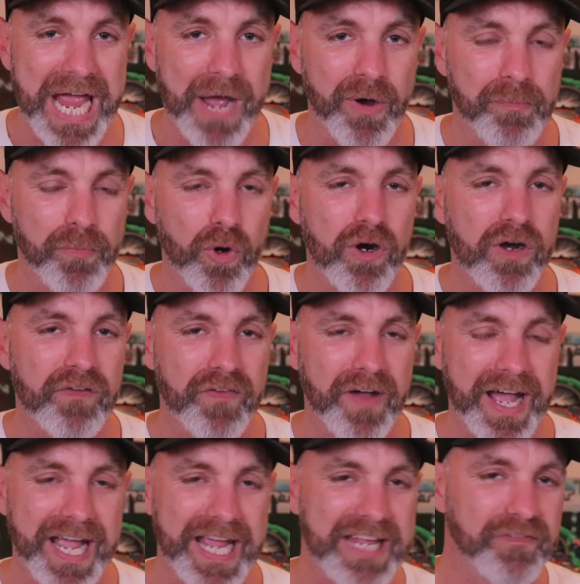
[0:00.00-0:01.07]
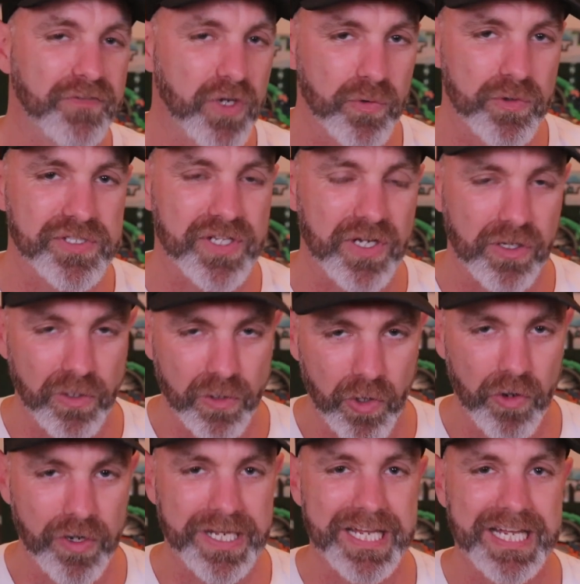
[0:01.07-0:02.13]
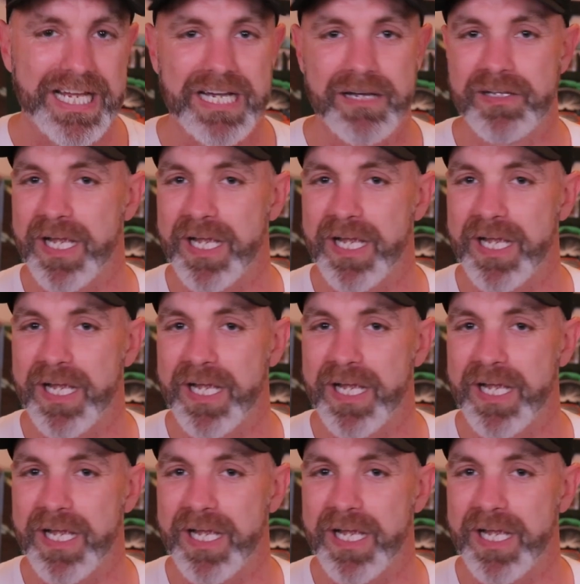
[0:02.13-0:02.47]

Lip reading: Bauer, more of a viewer's alert here.